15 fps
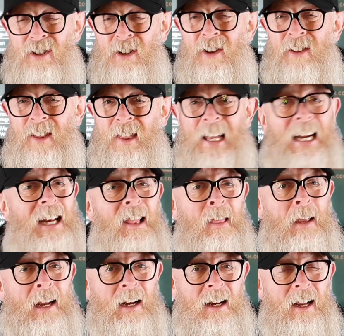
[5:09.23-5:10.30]
it's not thin.
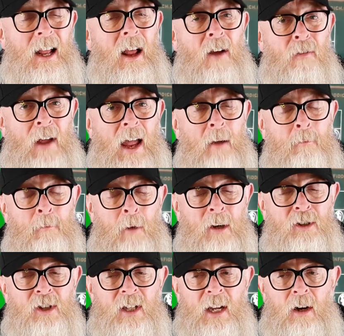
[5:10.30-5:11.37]
I've had
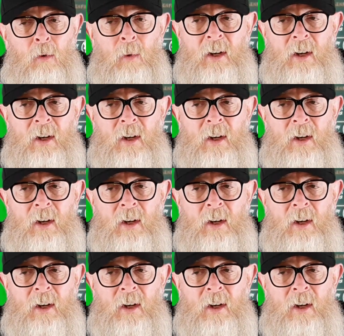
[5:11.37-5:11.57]
much thinner